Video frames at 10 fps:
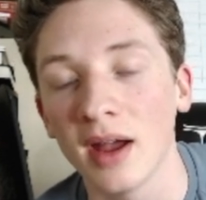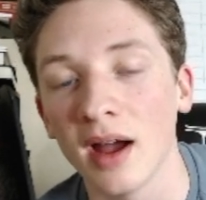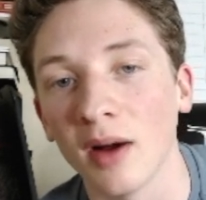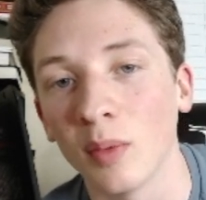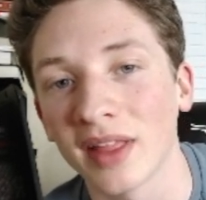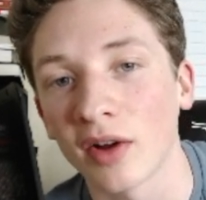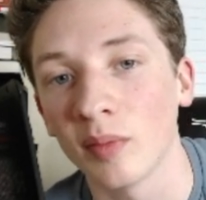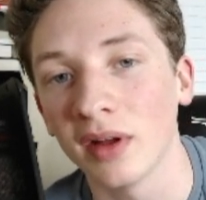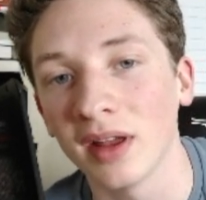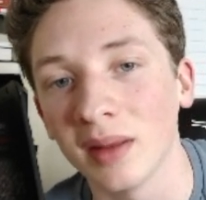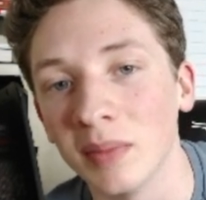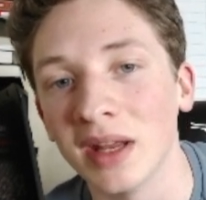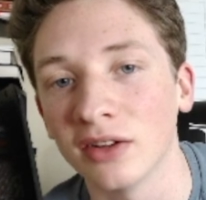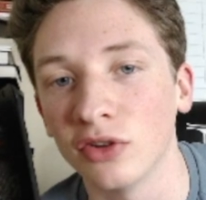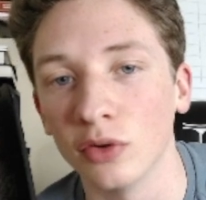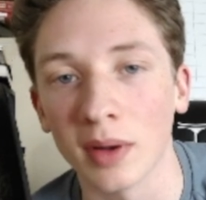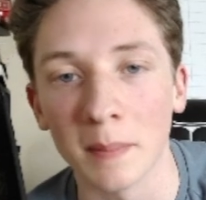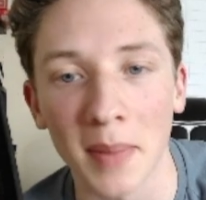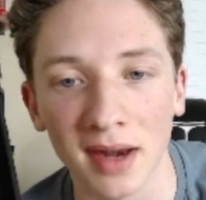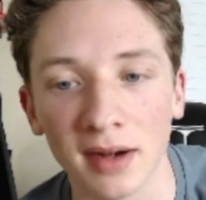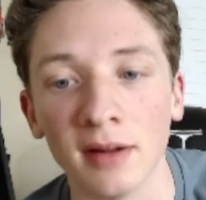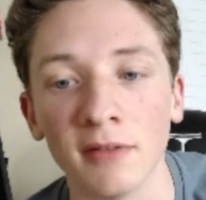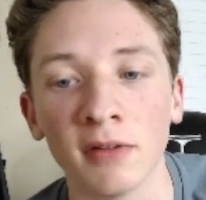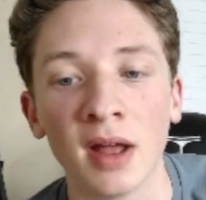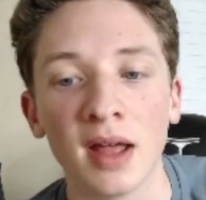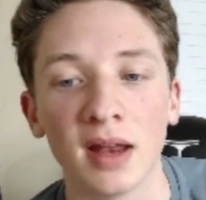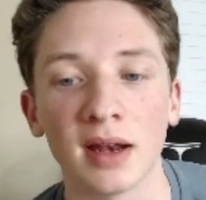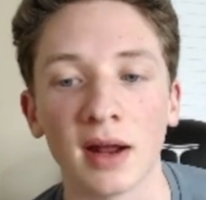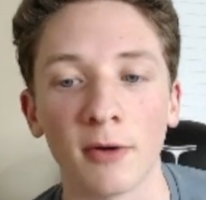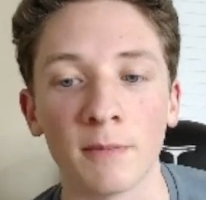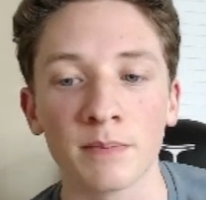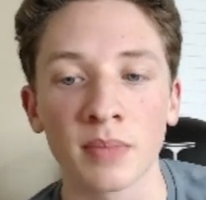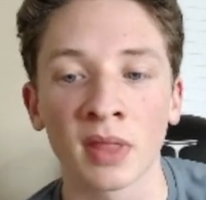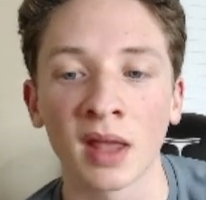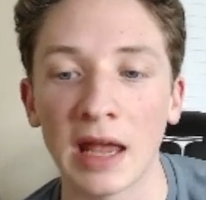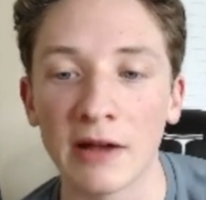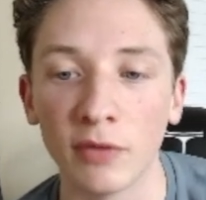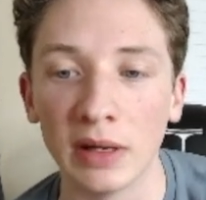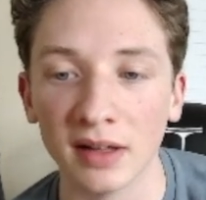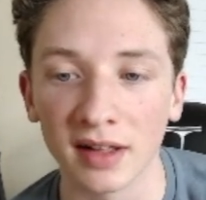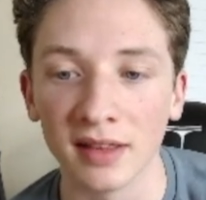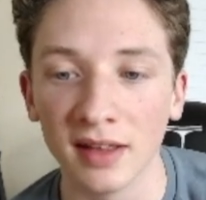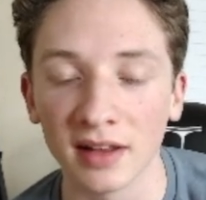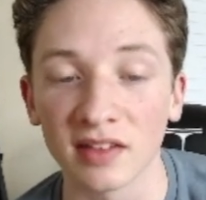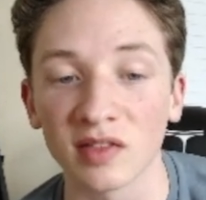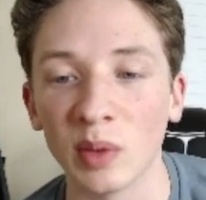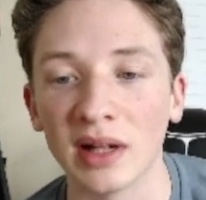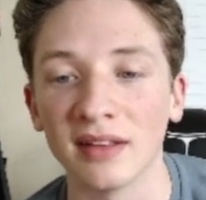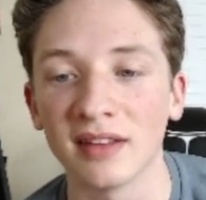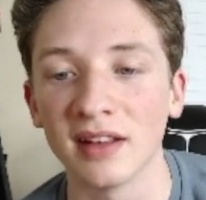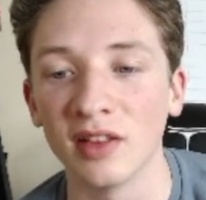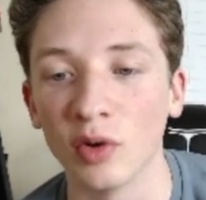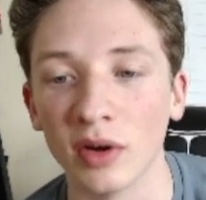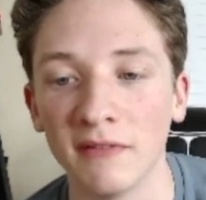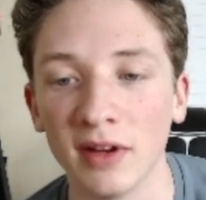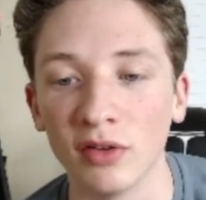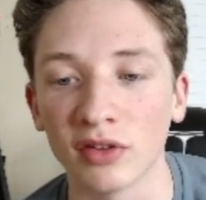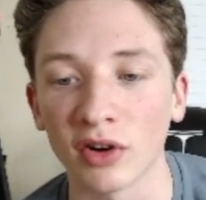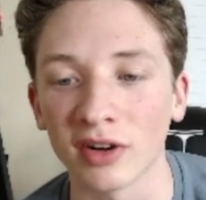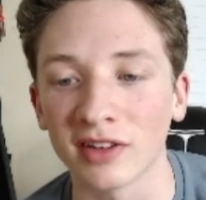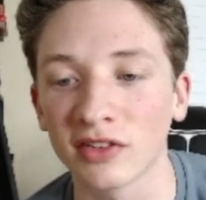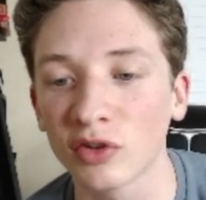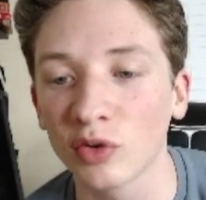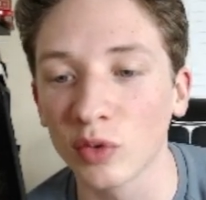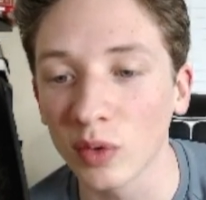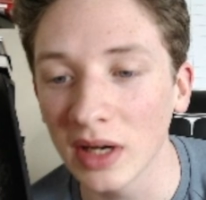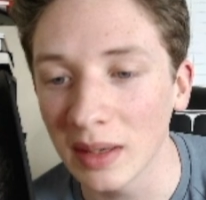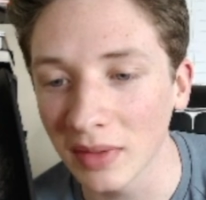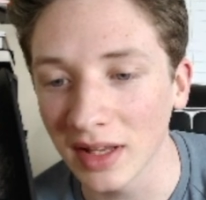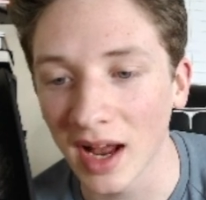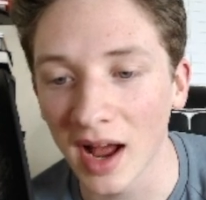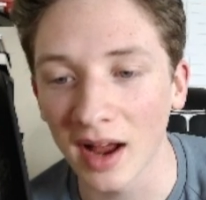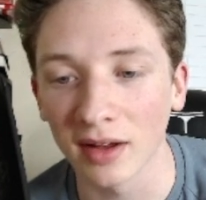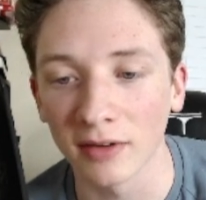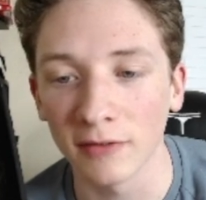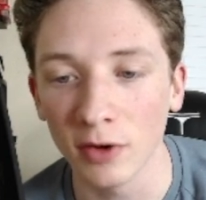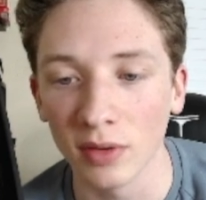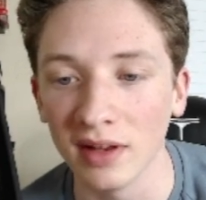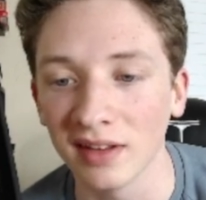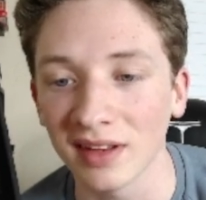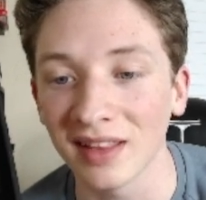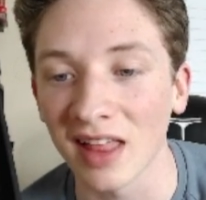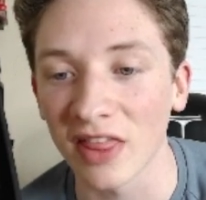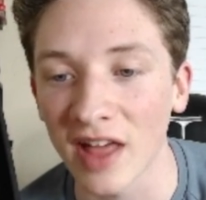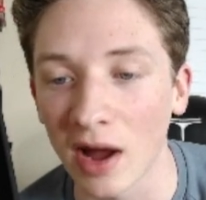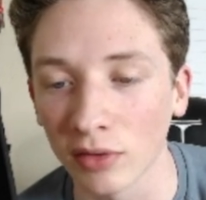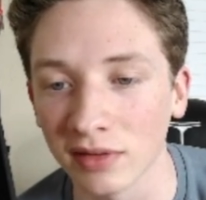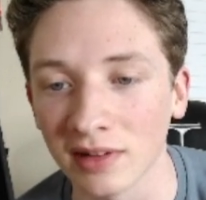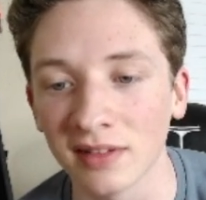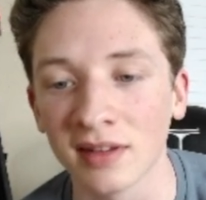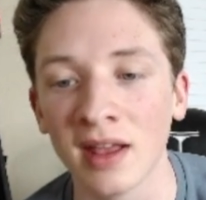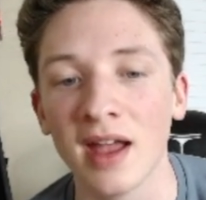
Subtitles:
without it being too competitive. Now, if we look at this, we can see the reviews are extremely high on a few of these, in the thousands.